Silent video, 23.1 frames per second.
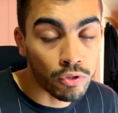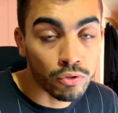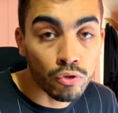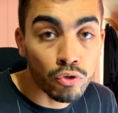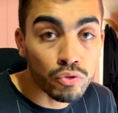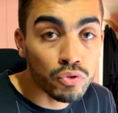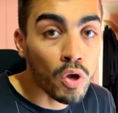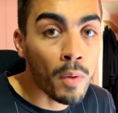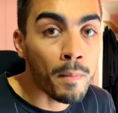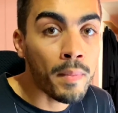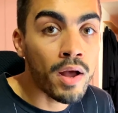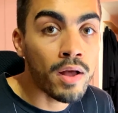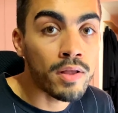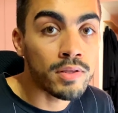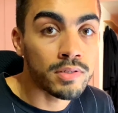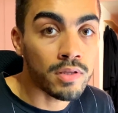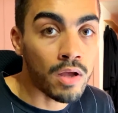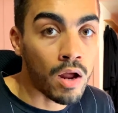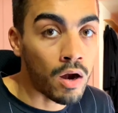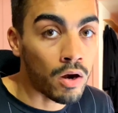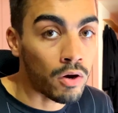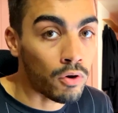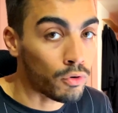Those commands
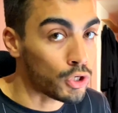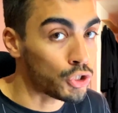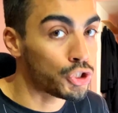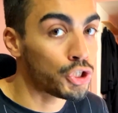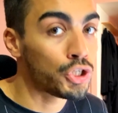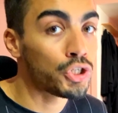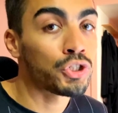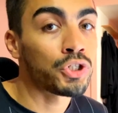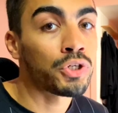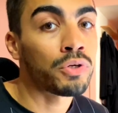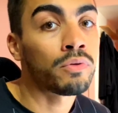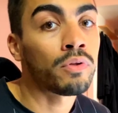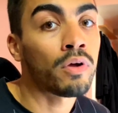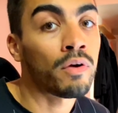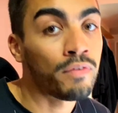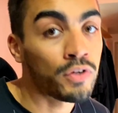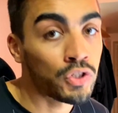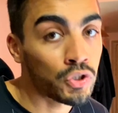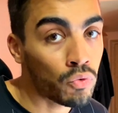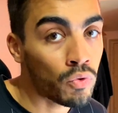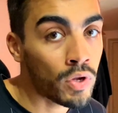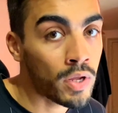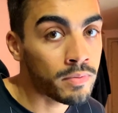are on a sheet on the
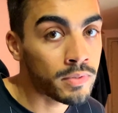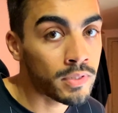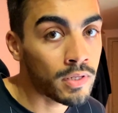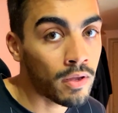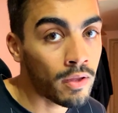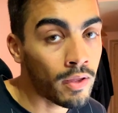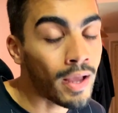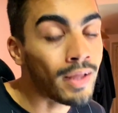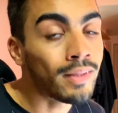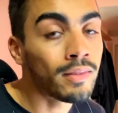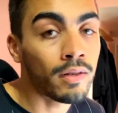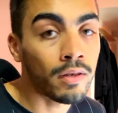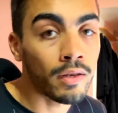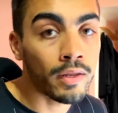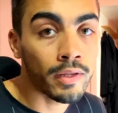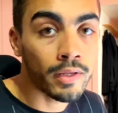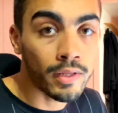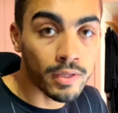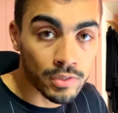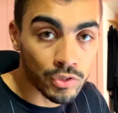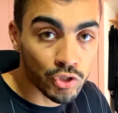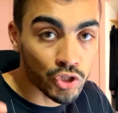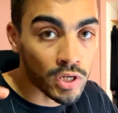official website and the link
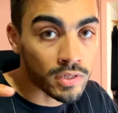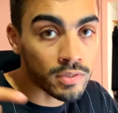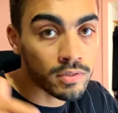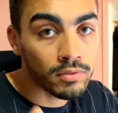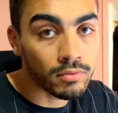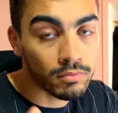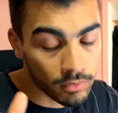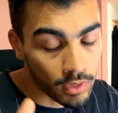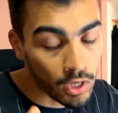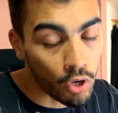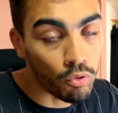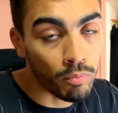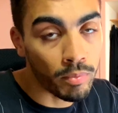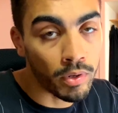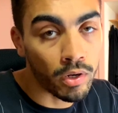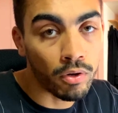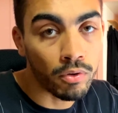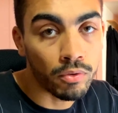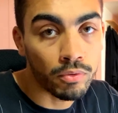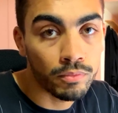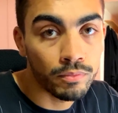is just down below.